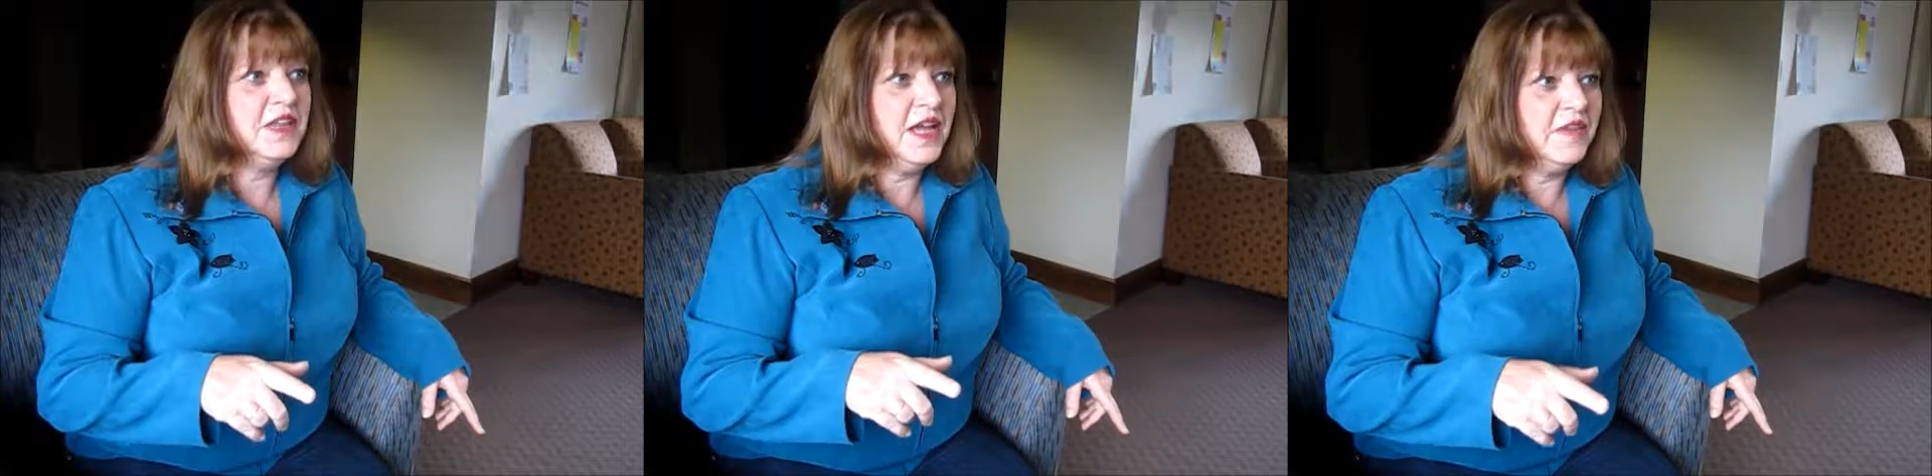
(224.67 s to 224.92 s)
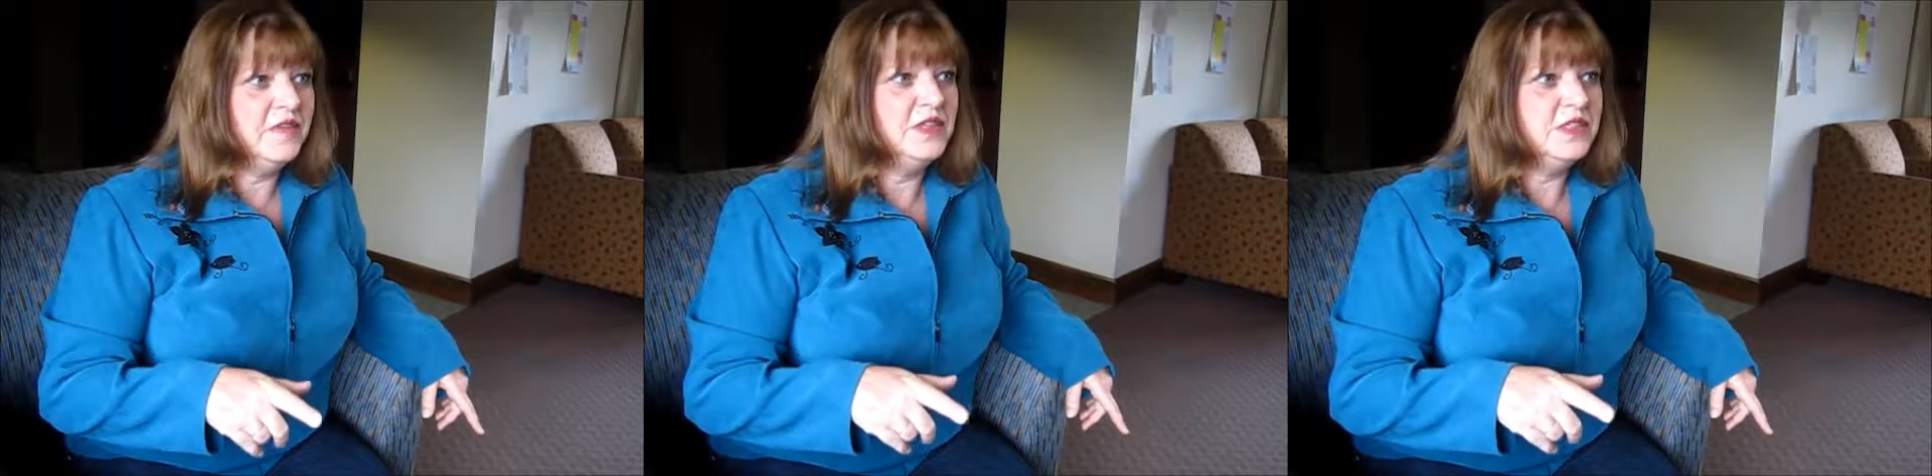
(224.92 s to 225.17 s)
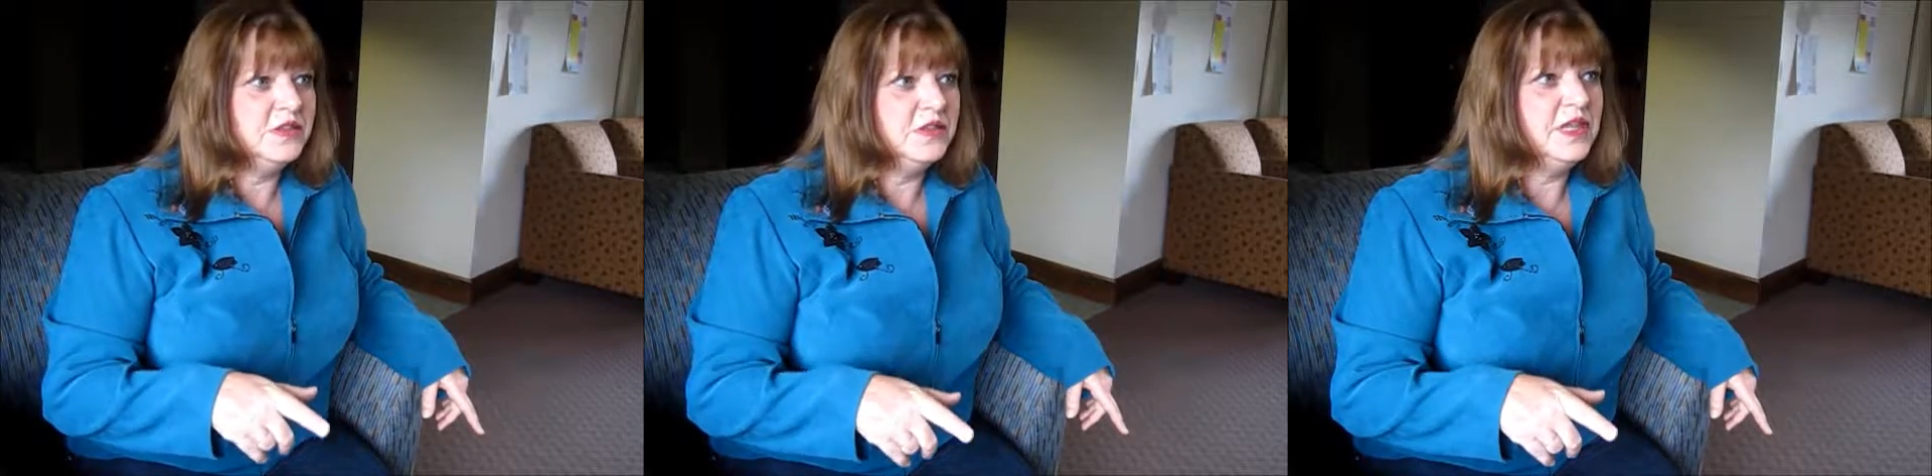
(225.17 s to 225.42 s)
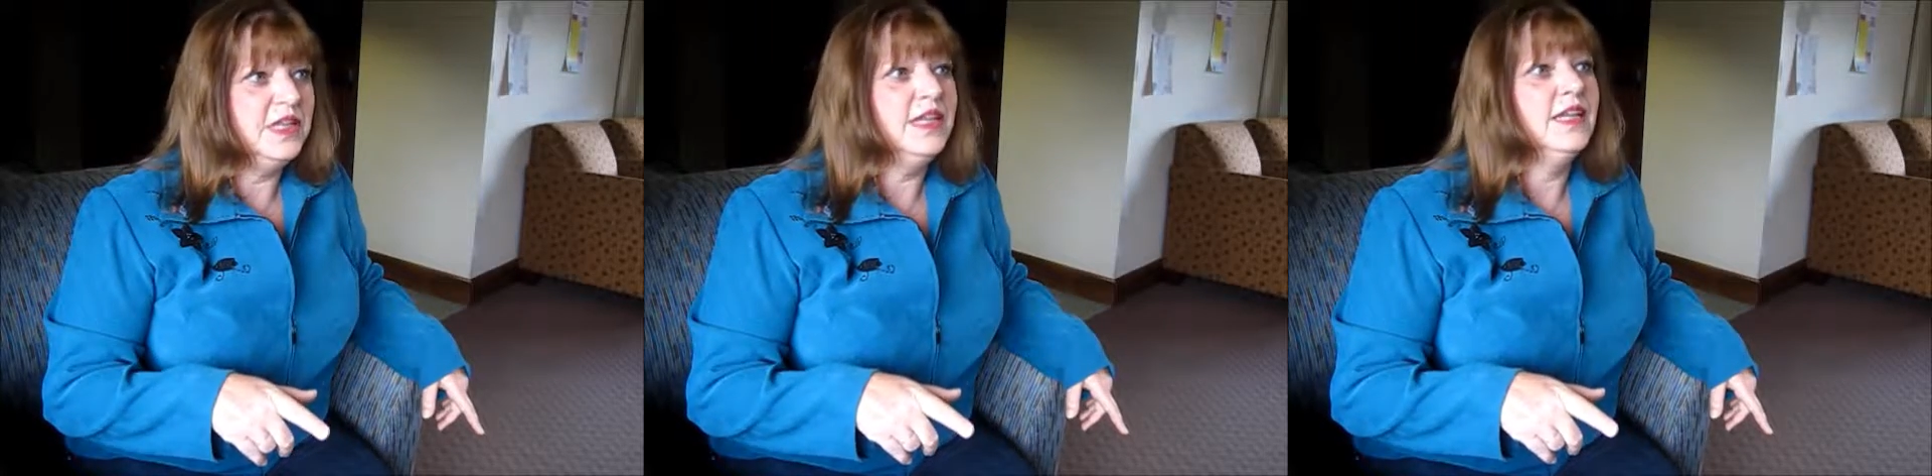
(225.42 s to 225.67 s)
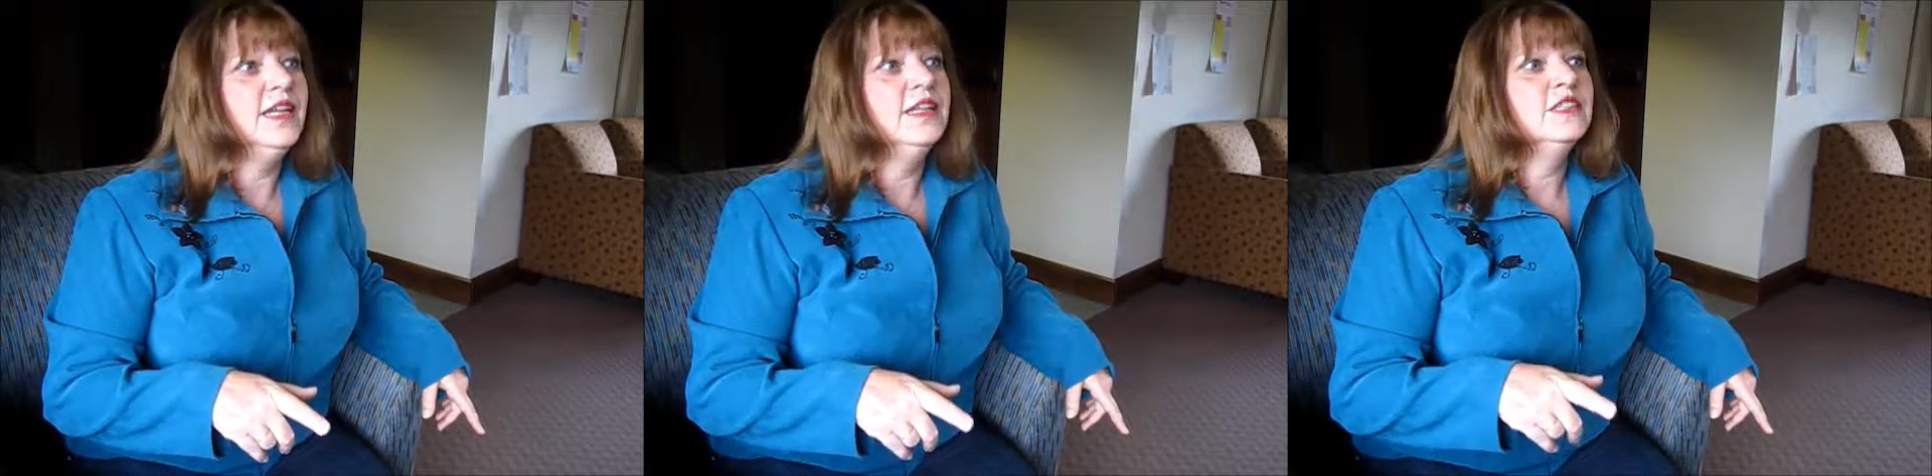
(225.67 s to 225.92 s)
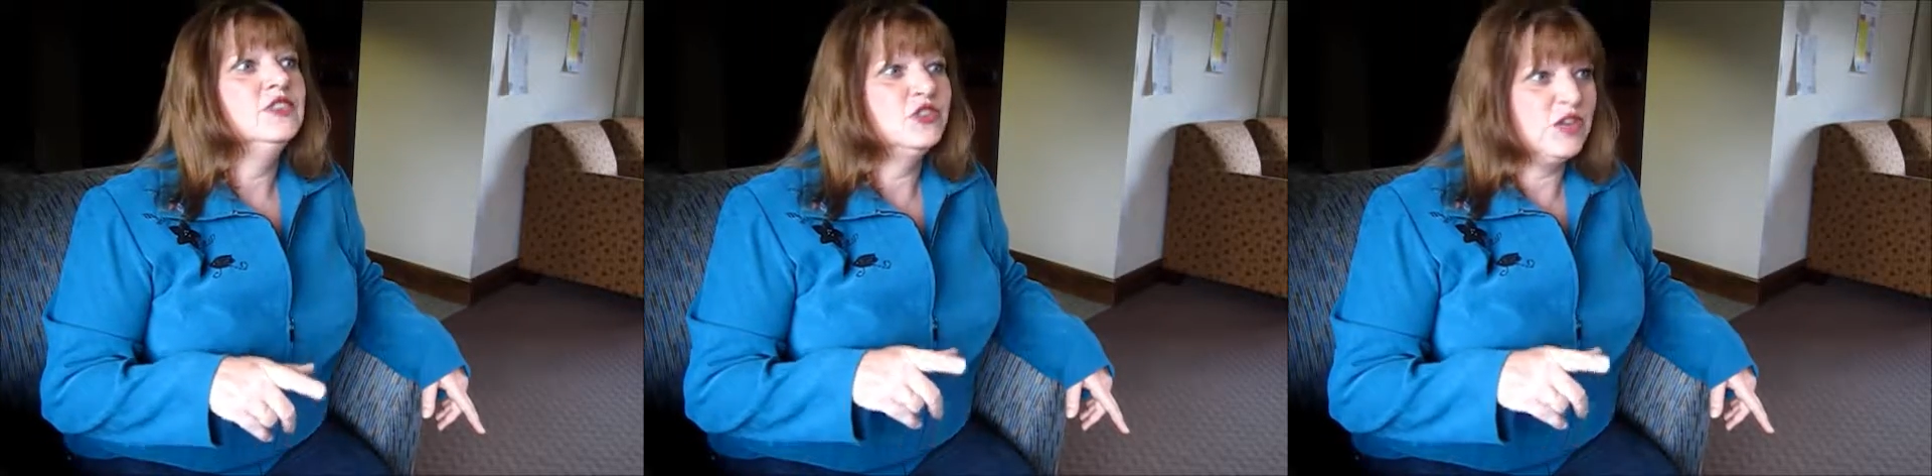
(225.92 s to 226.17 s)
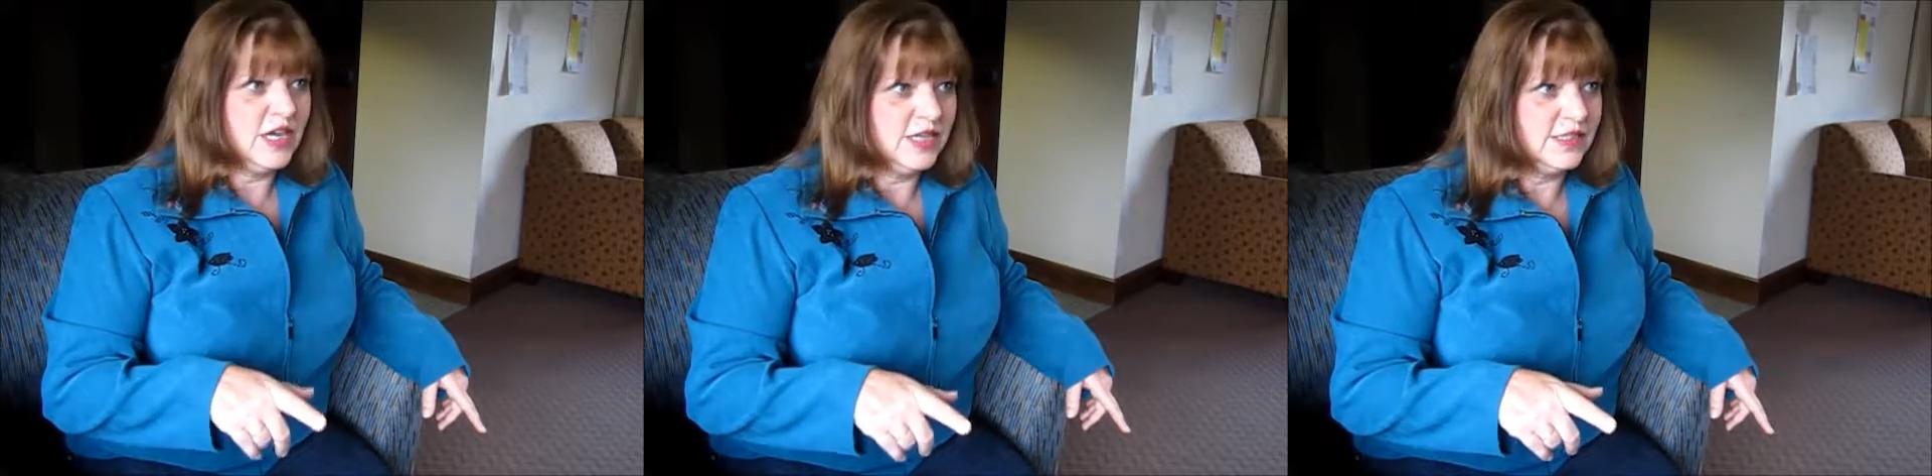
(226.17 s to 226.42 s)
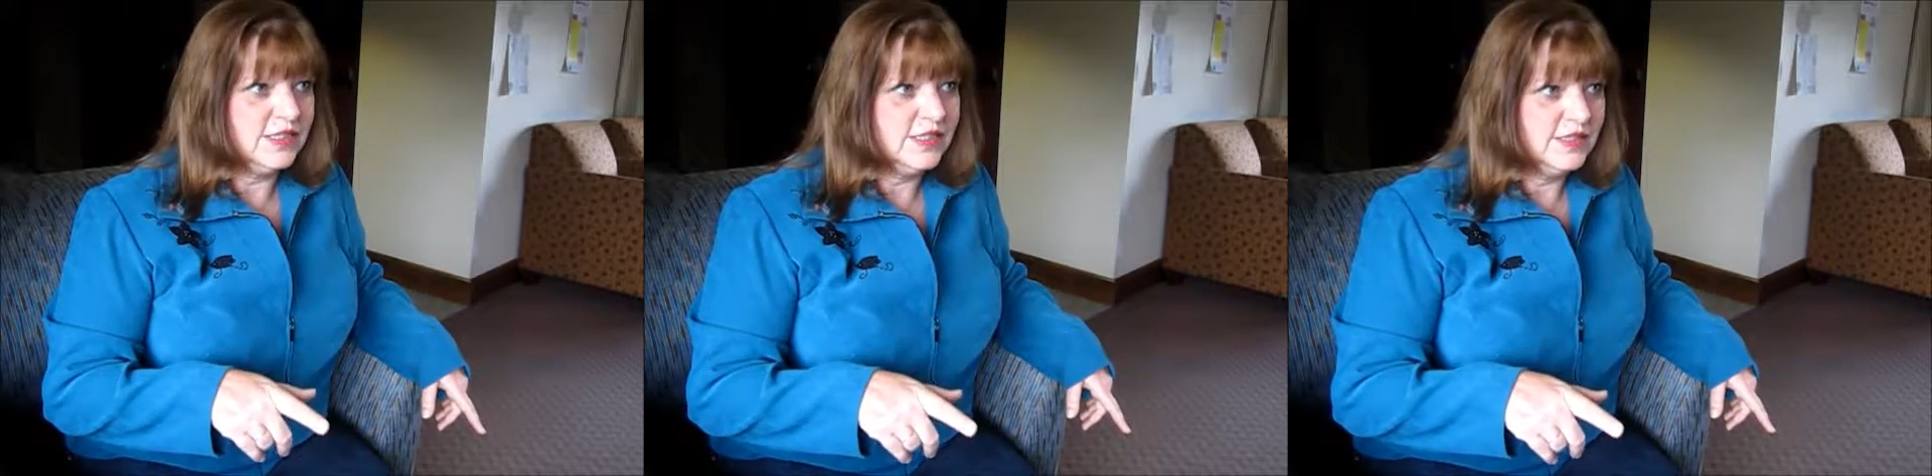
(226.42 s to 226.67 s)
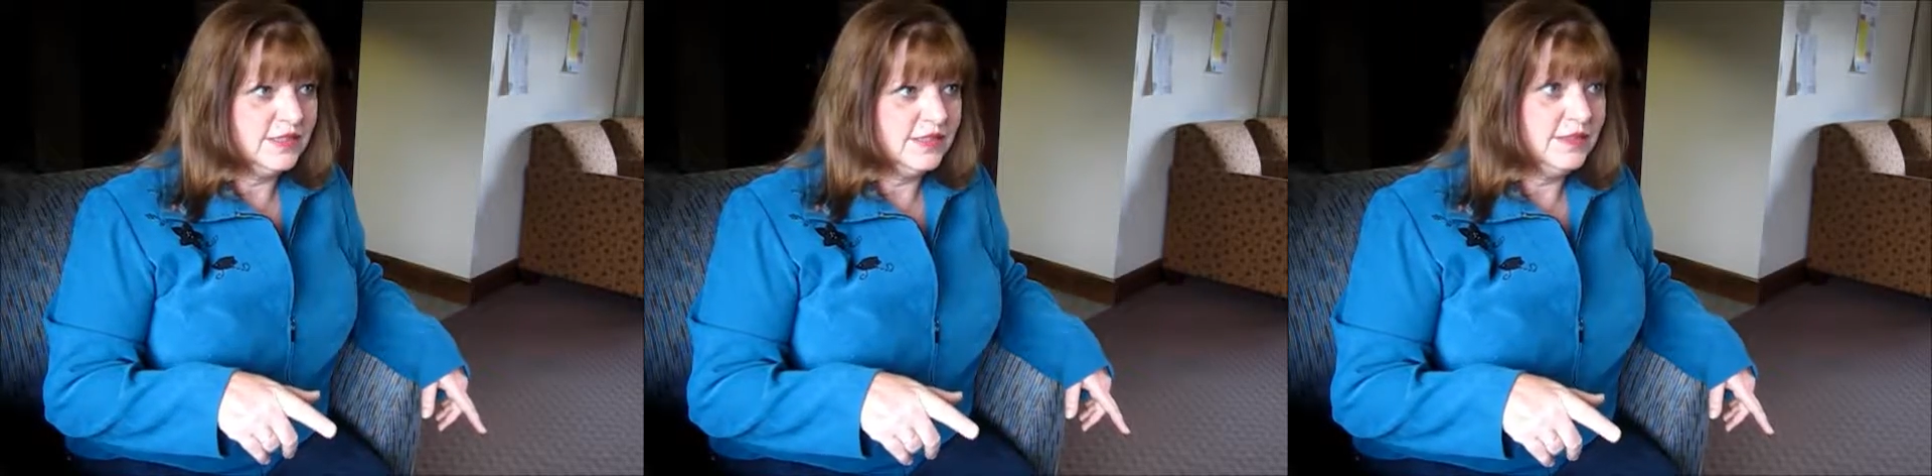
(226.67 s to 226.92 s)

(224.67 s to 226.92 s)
heavy-duty drugs,